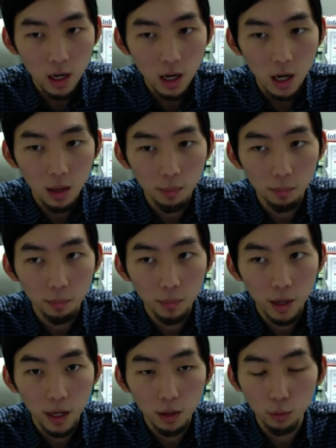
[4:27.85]

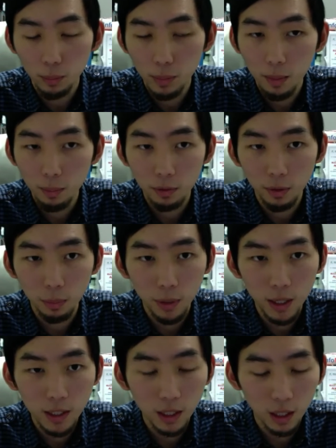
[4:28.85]
and we might be
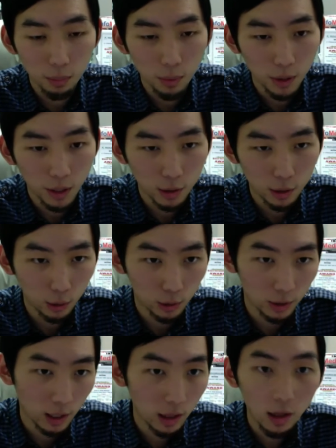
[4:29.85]
replacing the product
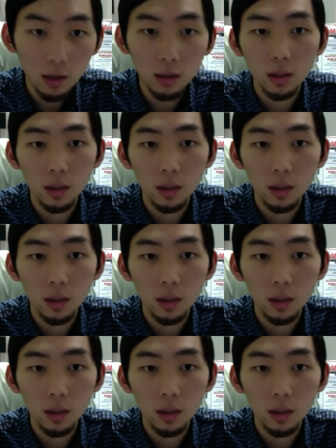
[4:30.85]
altogether.